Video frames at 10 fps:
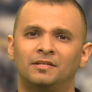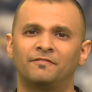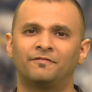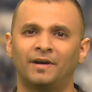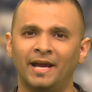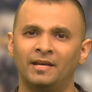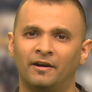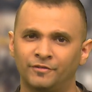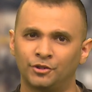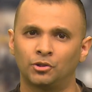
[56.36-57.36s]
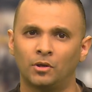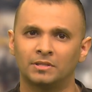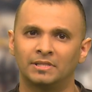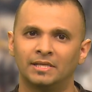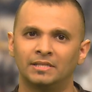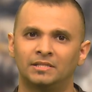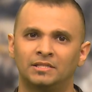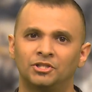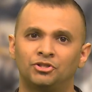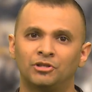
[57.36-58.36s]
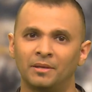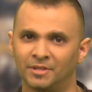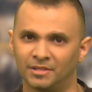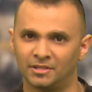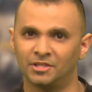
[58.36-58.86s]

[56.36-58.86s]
define aftershocks as tremors